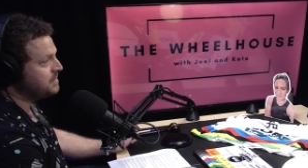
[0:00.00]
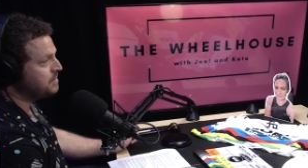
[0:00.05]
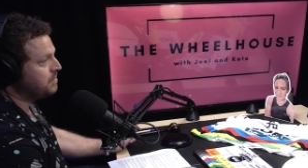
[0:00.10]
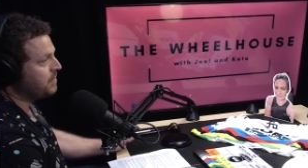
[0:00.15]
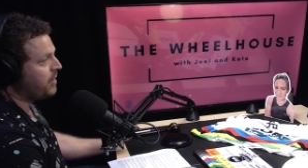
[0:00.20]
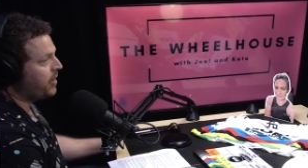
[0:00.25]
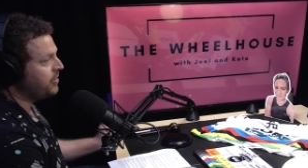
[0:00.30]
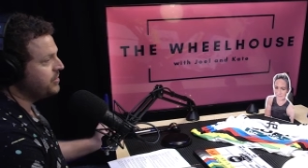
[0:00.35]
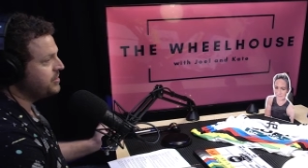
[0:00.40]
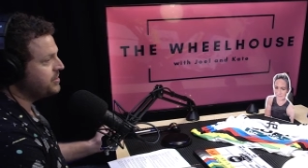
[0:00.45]

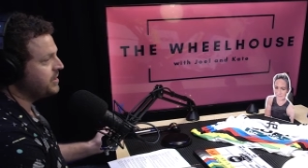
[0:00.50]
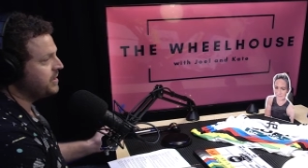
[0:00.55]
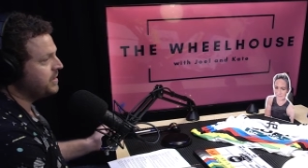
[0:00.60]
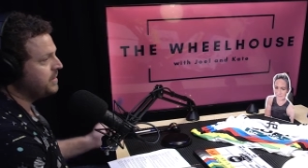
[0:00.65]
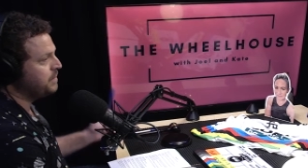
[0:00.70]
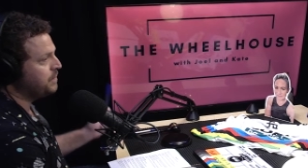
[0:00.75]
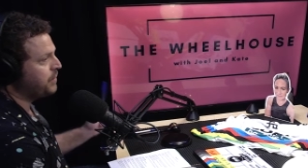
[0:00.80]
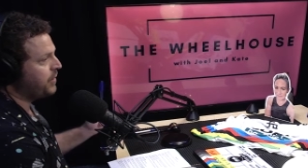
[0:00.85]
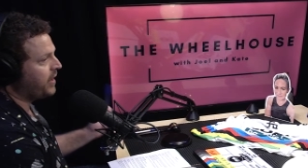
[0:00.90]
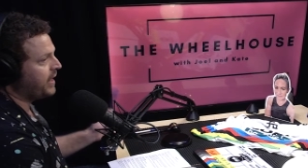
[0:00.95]

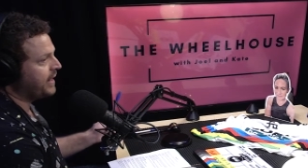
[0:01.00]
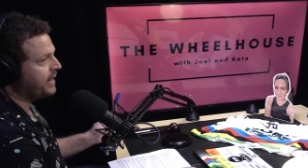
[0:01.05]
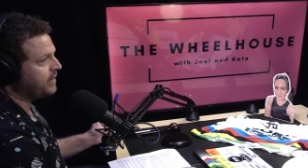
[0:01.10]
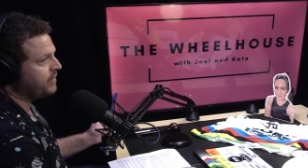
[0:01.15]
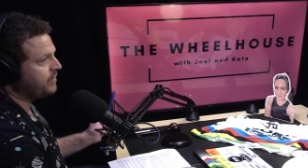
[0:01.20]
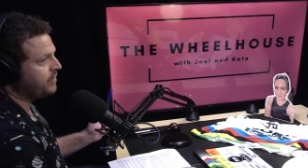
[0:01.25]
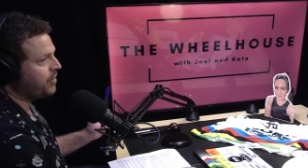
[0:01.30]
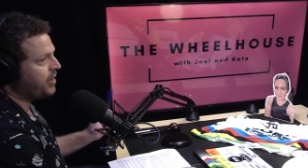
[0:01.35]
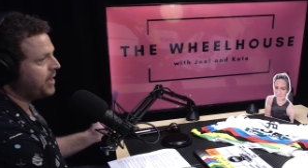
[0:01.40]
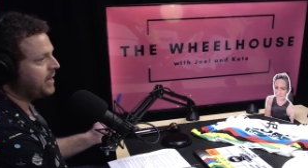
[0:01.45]
motorbike
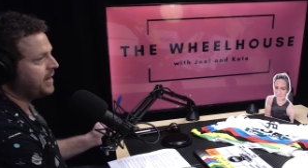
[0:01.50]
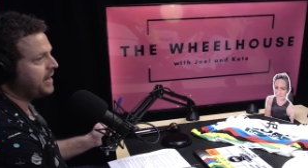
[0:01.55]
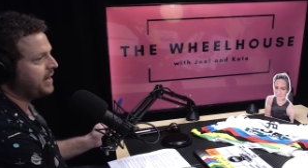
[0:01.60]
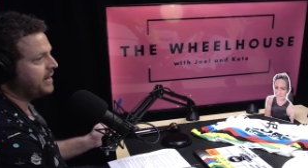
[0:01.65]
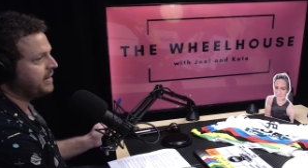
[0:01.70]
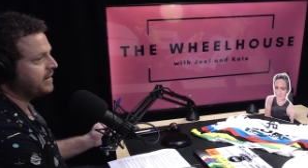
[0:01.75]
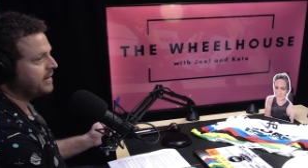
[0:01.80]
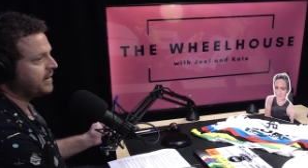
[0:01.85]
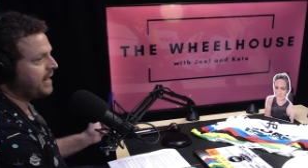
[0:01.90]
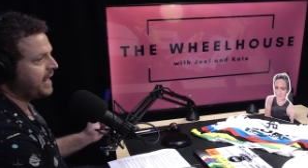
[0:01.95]
rider
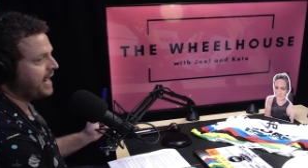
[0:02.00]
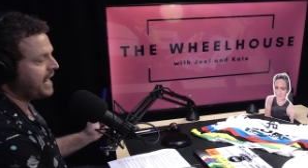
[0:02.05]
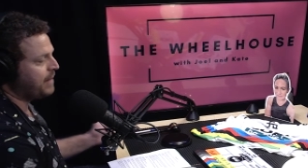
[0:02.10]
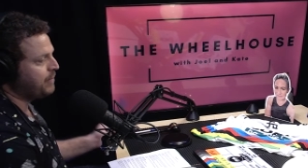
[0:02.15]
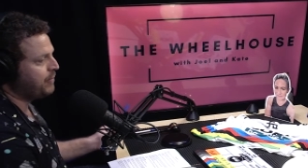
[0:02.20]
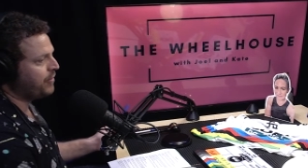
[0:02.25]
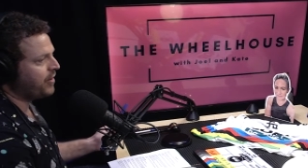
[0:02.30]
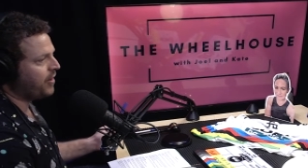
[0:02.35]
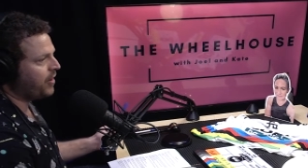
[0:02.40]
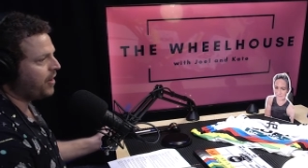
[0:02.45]
and a
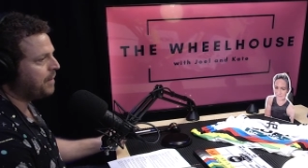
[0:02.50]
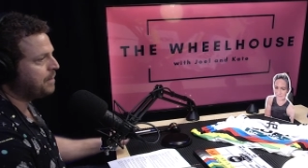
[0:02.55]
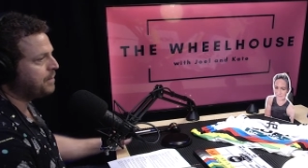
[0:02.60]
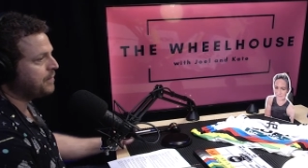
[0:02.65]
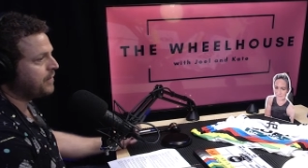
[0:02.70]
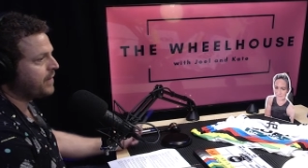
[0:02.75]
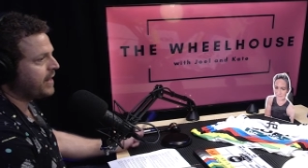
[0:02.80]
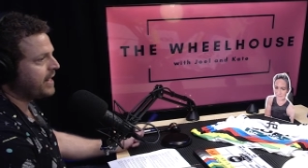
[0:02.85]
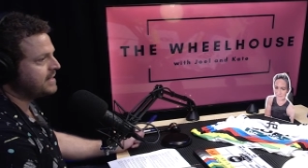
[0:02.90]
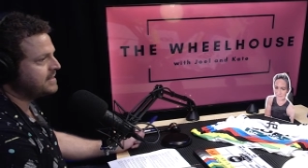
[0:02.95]
camera
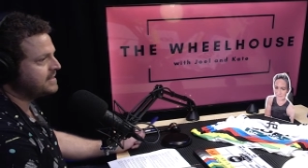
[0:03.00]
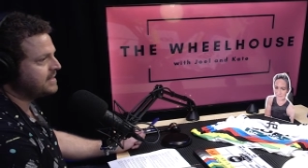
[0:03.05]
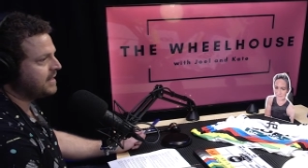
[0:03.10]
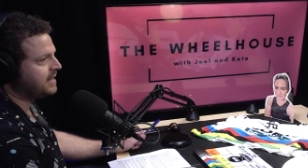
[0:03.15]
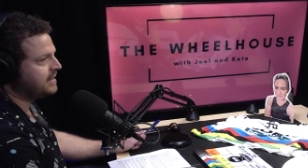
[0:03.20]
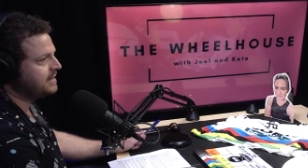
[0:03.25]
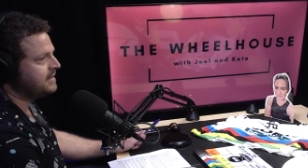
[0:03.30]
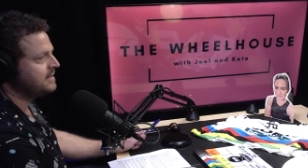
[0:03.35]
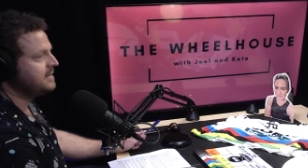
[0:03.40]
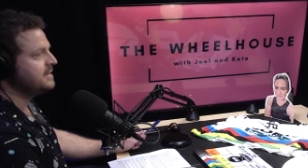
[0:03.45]

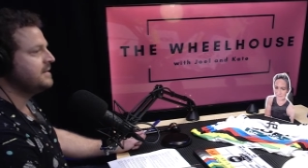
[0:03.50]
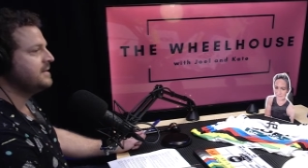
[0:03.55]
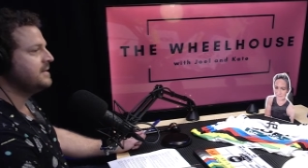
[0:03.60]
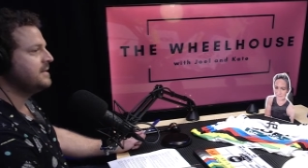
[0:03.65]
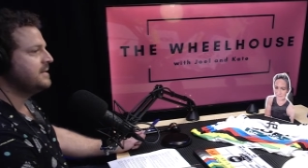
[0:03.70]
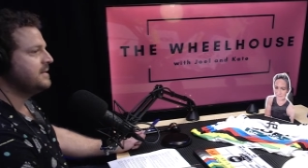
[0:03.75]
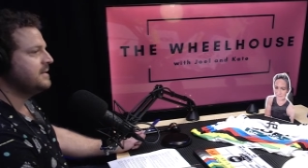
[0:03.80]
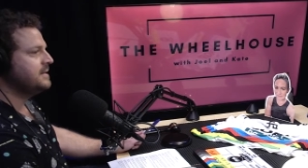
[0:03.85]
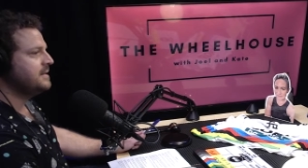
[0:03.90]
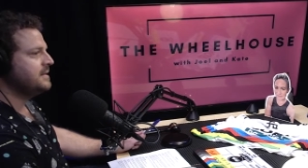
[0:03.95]
operator
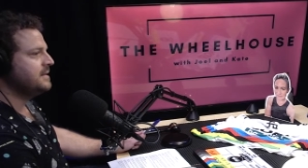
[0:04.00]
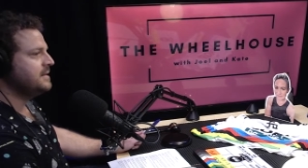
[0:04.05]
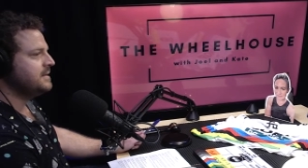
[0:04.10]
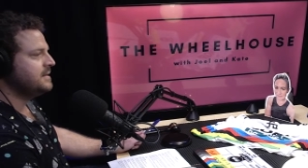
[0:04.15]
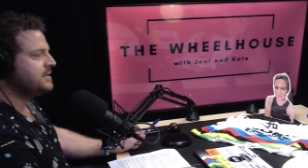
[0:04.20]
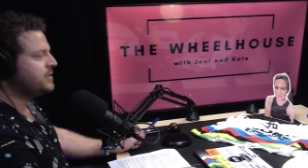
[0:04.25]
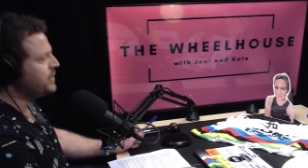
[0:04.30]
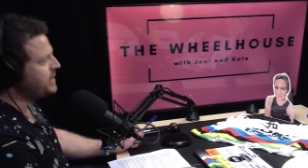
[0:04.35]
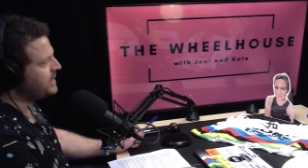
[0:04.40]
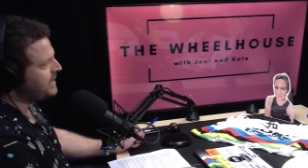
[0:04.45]

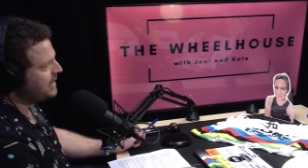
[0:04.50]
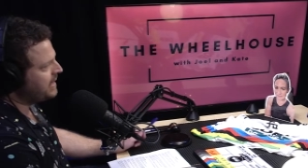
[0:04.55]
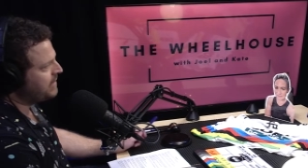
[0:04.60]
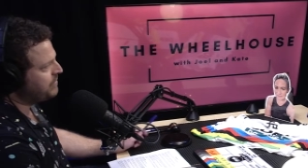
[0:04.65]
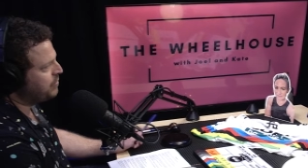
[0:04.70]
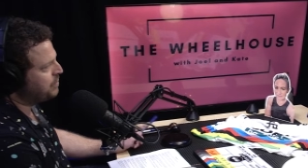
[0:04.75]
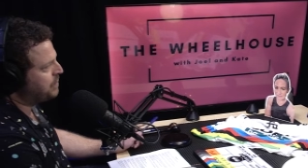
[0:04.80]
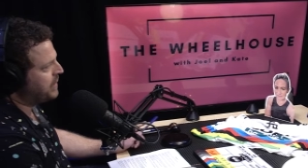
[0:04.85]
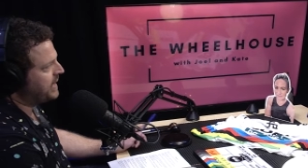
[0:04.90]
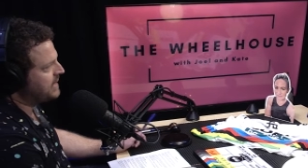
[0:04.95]
doing their
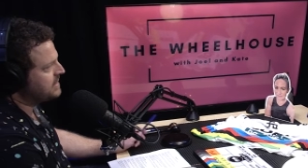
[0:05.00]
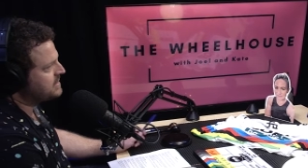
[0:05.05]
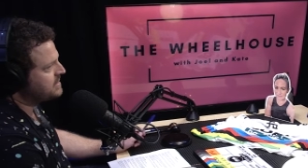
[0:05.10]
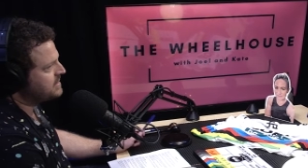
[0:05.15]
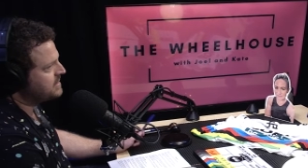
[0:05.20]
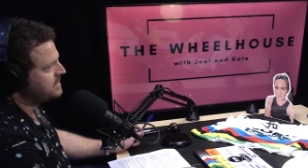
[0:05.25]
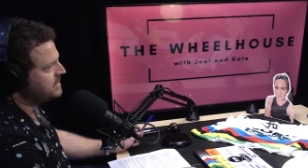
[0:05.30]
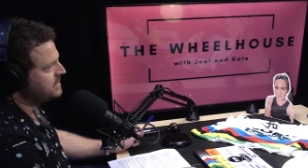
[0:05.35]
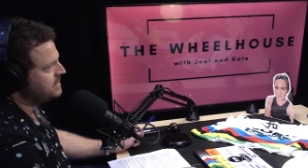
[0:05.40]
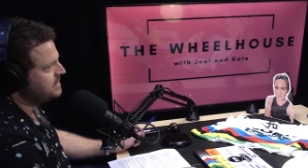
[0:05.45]
level
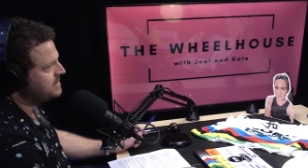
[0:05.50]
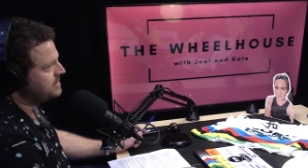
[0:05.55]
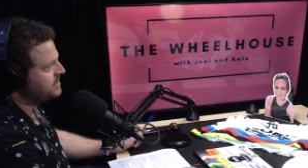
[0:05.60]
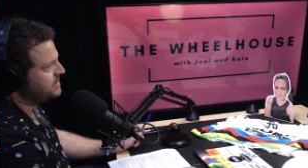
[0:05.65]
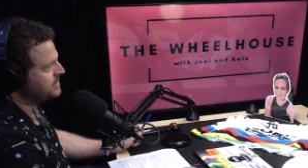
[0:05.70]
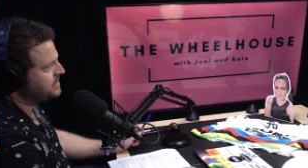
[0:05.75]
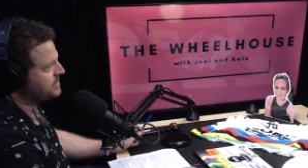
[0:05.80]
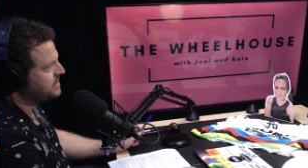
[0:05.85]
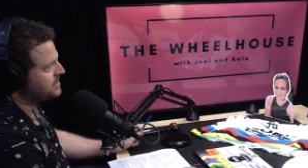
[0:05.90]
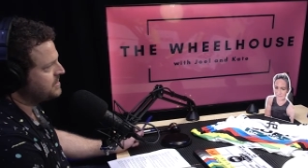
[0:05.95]
best
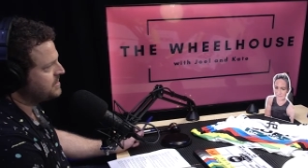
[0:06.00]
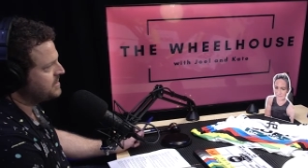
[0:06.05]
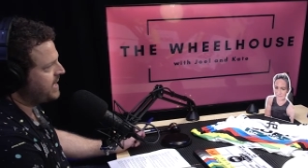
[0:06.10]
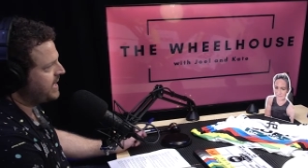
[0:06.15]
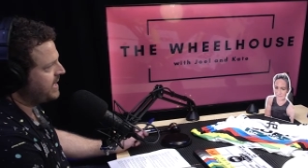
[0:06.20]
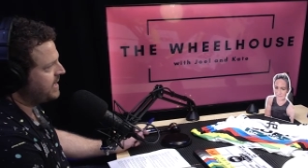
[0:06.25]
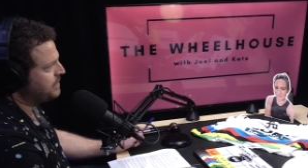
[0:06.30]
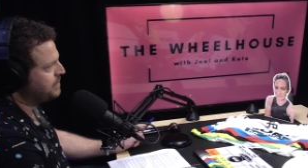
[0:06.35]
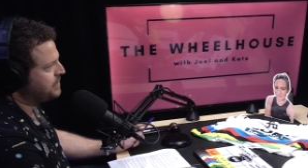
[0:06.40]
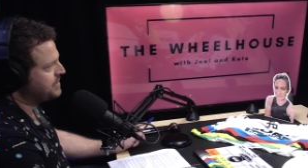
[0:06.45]
to, to
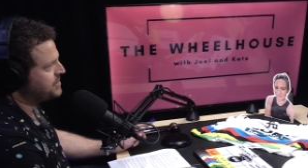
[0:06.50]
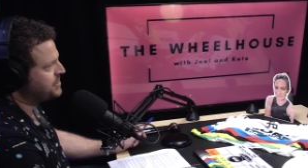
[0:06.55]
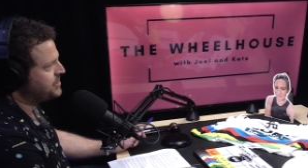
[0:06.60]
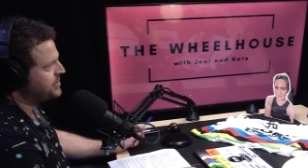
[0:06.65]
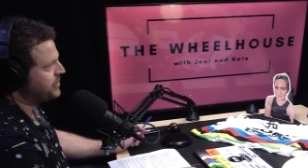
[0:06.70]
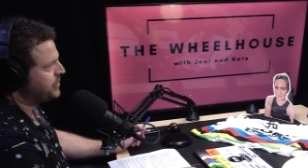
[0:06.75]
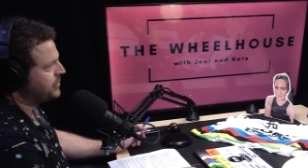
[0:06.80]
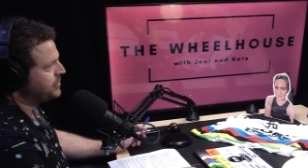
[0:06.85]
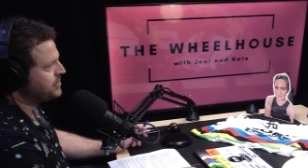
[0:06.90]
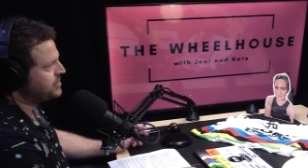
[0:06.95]
stay in
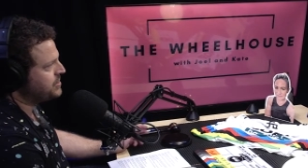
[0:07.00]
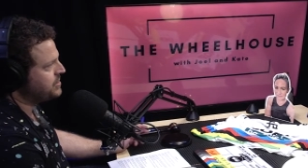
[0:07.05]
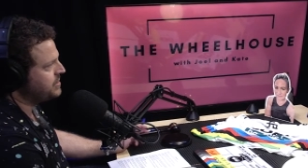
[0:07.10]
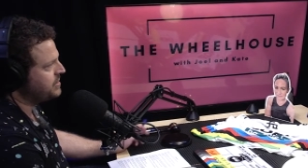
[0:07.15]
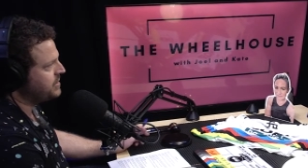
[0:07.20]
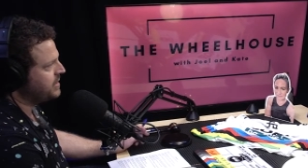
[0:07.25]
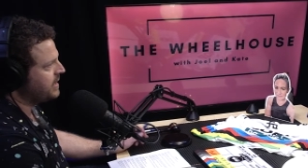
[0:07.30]
pursuit.